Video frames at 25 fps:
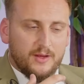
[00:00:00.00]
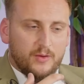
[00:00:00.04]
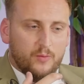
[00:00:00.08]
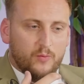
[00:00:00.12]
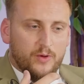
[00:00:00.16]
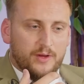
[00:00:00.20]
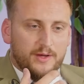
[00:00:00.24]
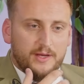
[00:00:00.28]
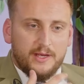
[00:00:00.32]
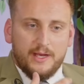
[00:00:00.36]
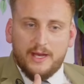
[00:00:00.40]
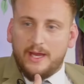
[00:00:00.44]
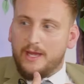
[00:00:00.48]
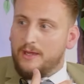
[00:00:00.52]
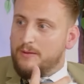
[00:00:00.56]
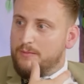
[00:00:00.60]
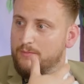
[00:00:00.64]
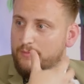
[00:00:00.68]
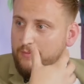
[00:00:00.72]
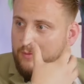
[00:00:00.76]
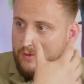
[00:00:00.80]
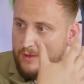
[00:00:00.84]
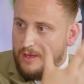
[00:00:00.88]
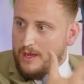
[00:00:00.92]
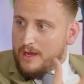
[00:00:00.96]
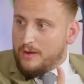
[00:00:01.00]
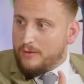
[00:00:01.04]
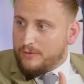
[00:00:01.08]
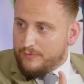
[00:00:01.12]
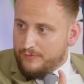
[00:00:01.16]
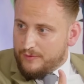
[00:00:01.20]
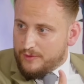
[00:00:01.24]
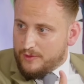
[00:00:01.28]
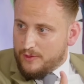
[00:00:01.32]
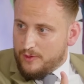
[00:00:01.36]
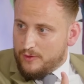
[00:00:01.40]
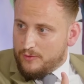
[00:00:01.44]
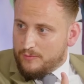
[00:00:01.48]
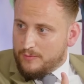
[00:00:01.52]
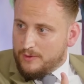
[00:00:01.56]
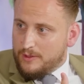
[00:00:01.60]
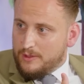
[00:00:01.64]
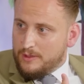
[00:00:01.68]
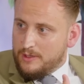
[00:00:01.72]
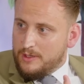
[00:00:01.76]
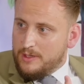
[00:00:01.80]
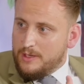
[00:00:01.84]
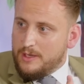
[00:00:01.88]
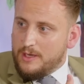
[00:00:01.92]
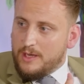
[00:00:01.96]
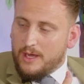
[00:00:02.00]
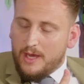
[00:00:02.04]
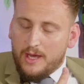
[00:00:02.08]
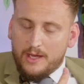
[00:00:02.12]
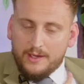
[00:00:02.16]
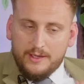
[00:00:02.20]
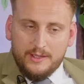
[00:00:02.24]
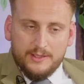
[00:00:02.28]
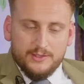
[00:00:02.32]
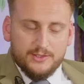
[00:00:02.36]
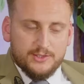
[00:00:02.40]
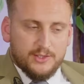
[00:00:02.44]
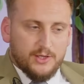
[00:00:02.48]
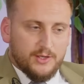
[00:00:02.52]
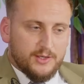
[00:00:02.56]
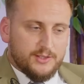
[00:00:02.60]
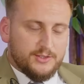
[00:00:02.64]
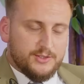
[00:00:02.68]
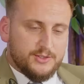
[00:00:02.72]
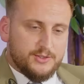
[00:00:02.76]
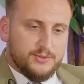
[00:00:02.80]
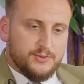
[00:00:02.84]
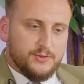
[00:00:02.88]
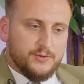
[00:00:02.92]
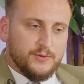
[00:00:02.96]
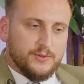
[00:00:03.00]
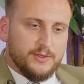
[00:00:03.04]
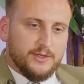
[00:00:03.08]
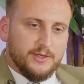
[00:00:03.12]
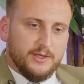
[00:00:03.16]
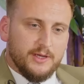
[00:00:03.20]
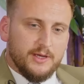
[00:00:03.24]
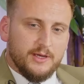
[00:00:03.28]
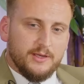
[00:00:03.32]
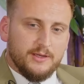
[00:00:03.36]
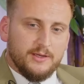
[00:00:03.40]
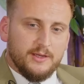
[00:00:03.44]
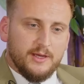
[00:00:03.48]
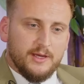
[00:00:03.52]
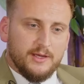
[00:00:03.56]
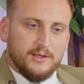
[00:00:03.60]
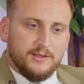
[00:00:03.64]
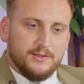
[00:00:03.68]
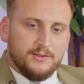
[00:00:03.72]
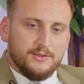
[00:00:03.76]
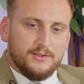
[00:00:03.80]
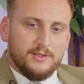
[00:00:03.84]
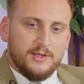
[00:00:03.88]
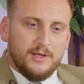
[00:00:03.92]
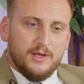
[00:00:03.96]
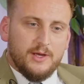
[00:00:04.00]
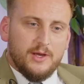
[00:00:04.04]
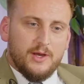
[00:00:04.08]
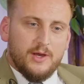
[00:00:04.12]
when he came out of the coma and he started to talk again and